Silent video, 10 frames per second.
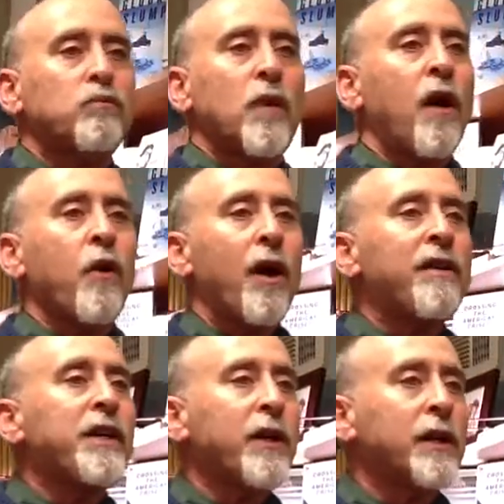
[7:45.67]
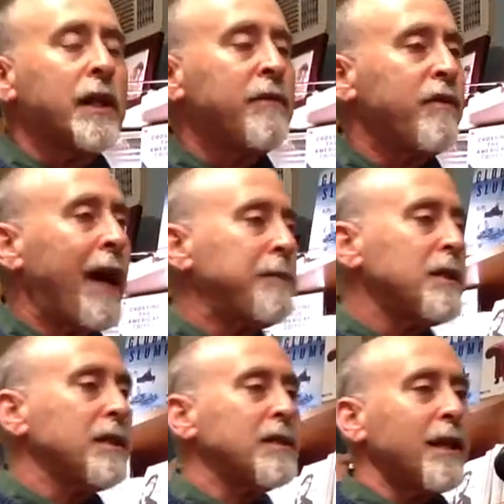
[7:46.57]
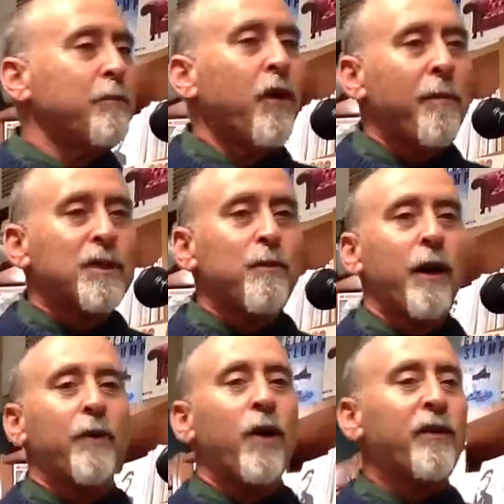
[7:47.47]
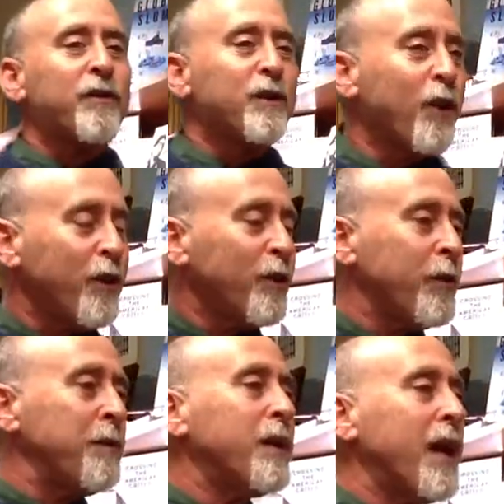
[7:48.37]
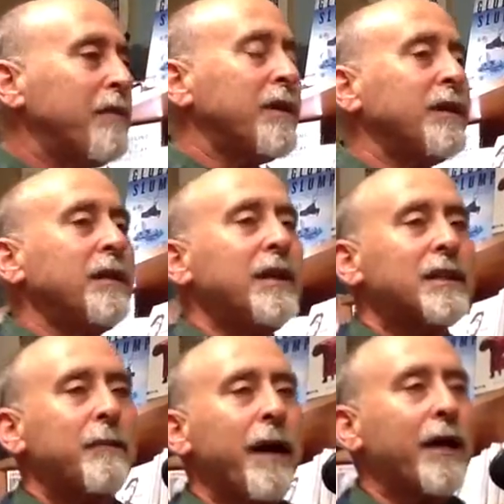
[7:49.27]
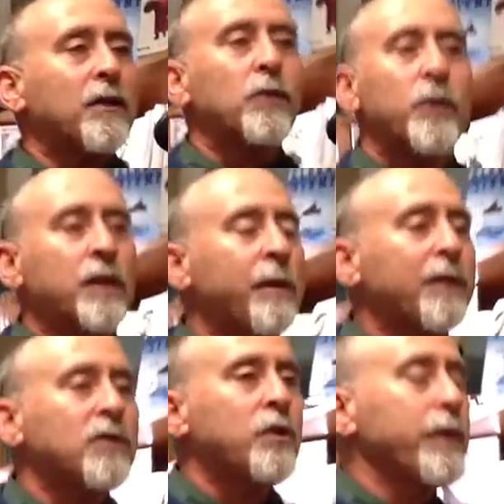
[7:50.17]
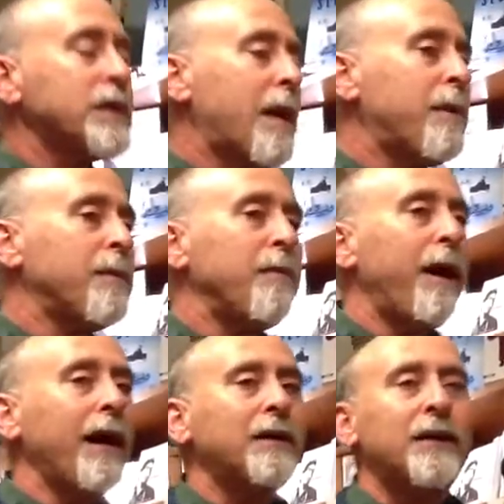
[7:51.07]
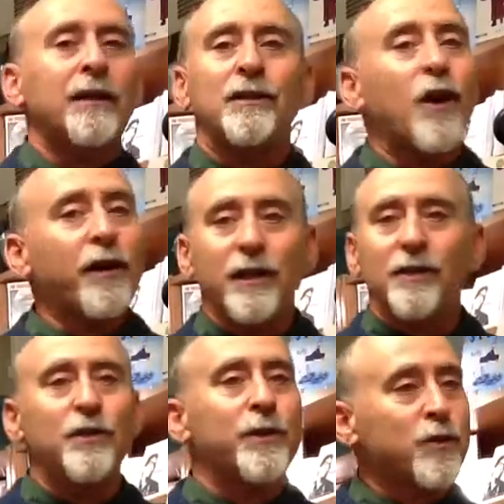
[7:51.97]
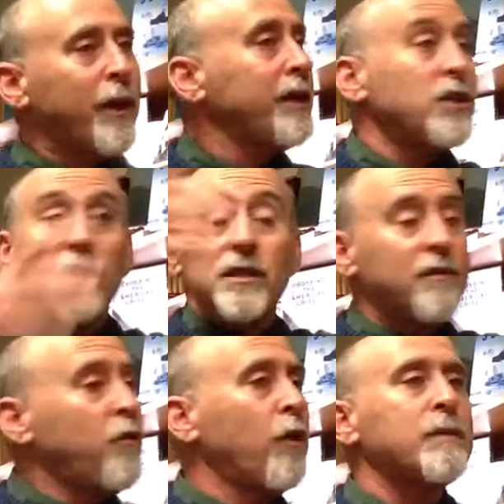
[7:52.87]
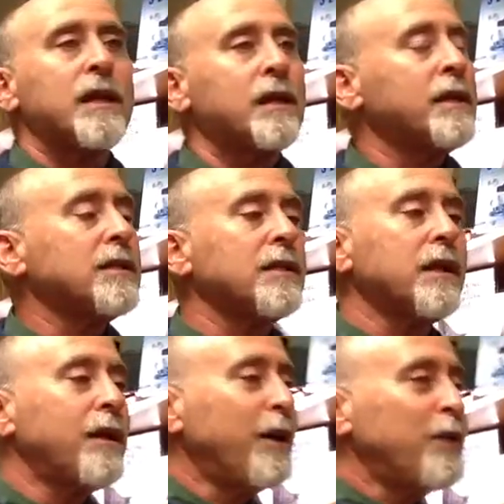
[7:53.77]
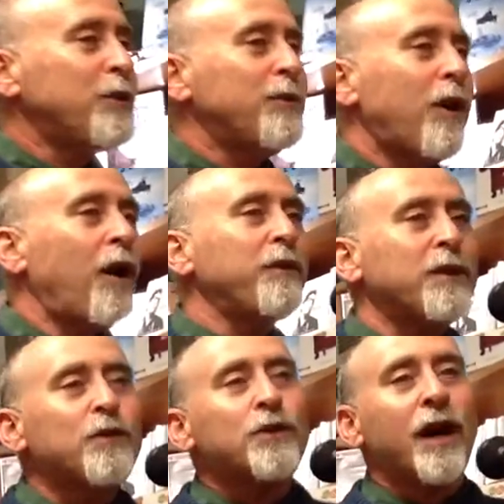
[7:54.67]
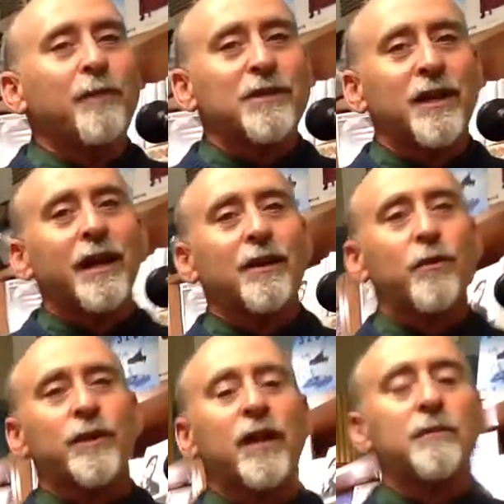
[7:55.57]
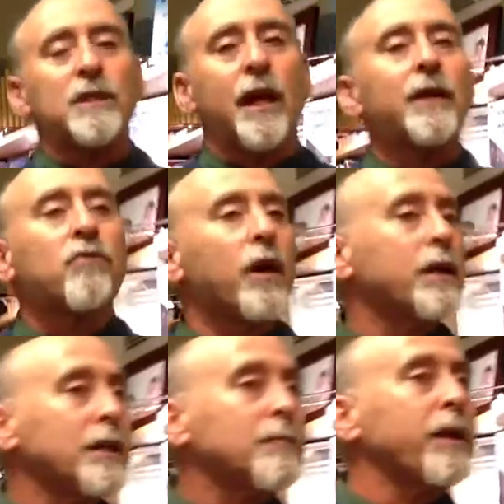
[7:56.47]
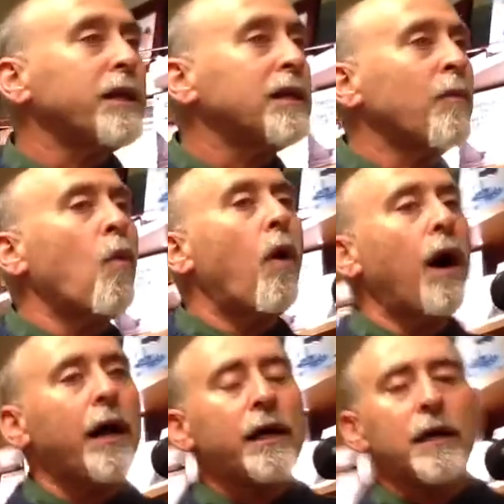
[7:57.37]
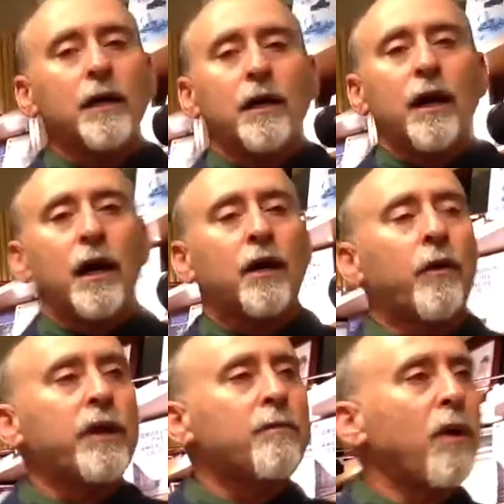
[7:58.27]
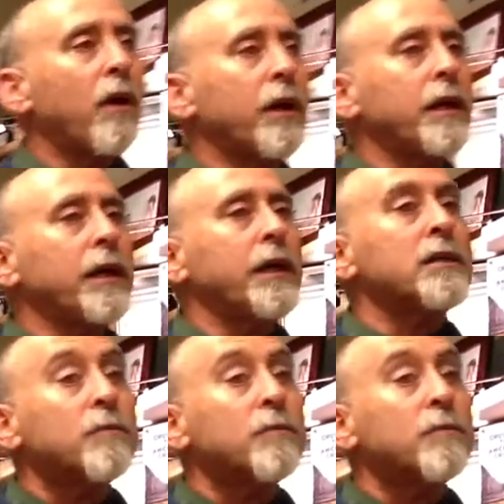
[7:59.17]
although I took a leave of absence because I promised my wife and daughter that we would have a sabbatical, in about 2 weeks' time I'll be back talking to Israelis just in forums like this, often 2 times a night, 3 times a night, trying to explain to them why a Green Party is